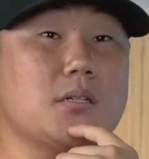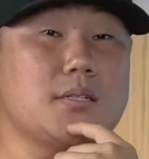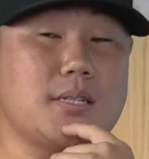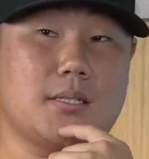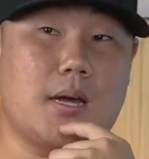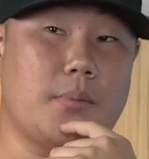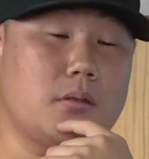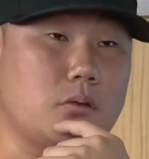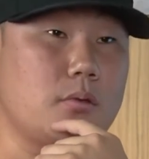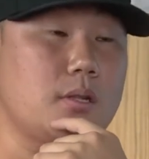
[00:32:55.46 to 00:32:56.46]
since I've
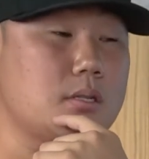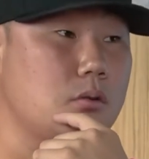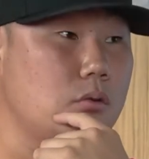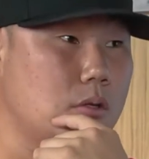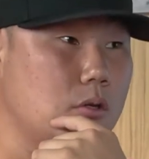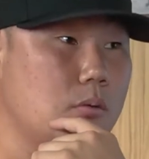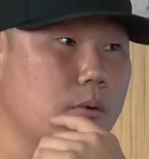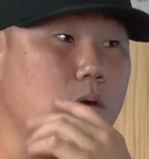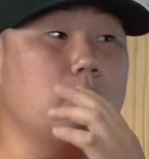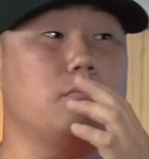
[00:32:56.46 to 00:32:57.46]
been doing this YouTube
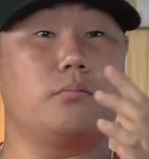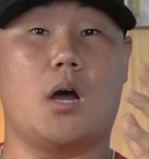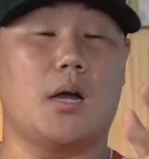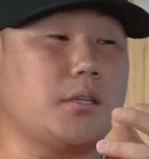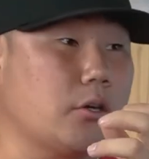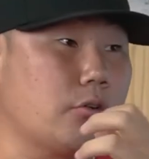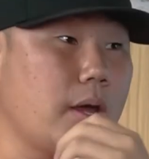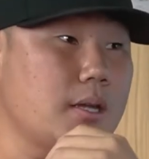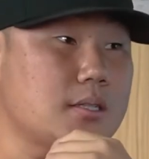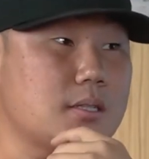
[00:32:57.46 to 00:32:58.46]
or content
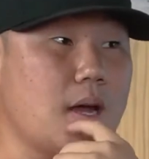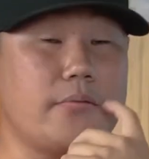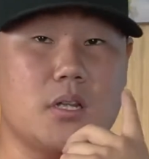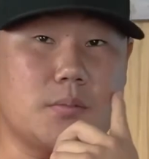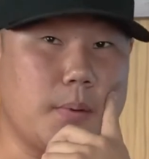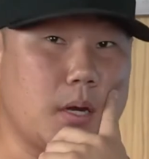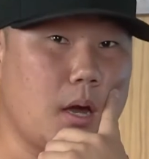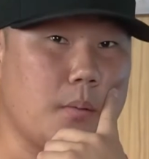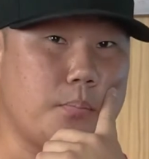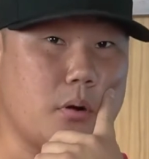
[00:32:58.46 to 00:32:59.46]
creating stuff, it's been
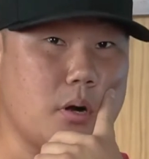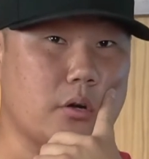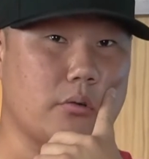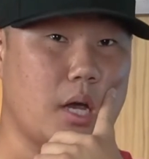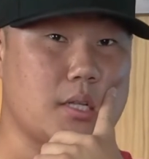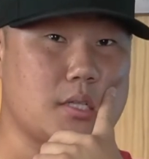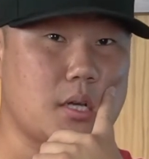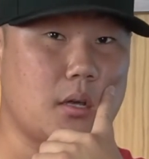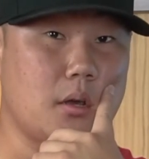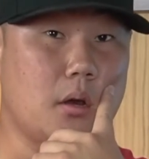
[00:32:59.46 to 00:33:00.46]
a pretty
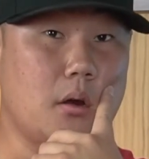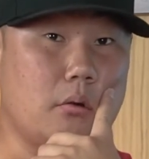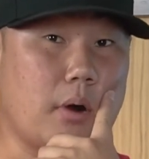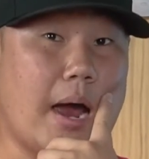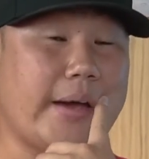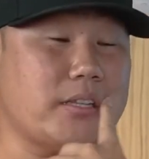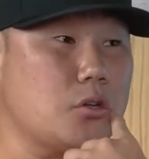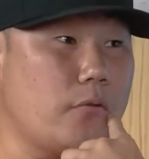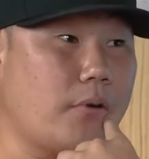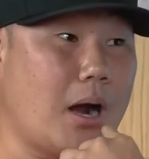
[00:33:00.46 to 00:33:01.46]
crazy rise
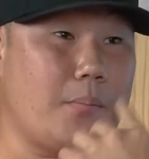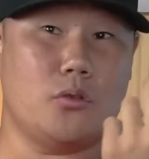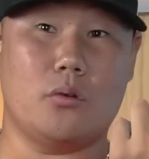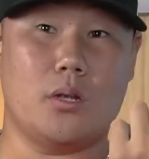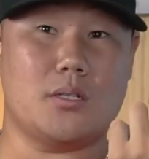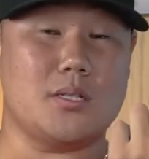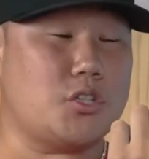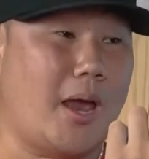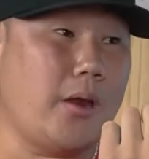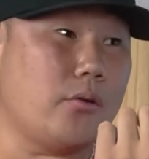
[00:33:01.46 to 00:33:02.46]
so far. I've been doing it since
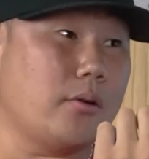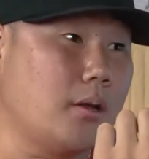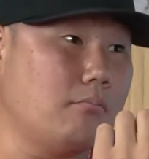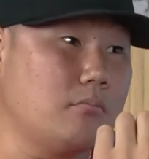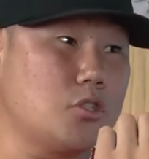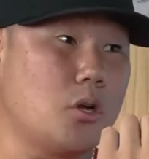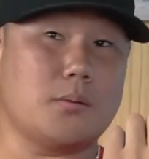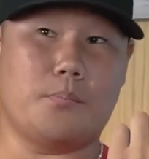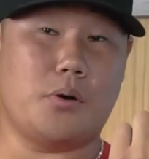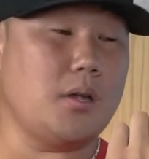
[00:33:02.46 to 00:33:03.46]
January. Right. So
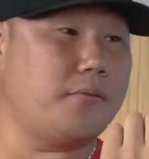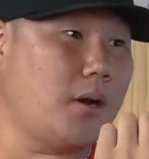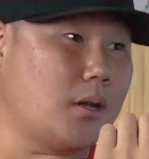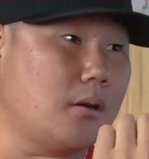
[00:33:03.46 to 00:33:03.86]
I'm pretty fucking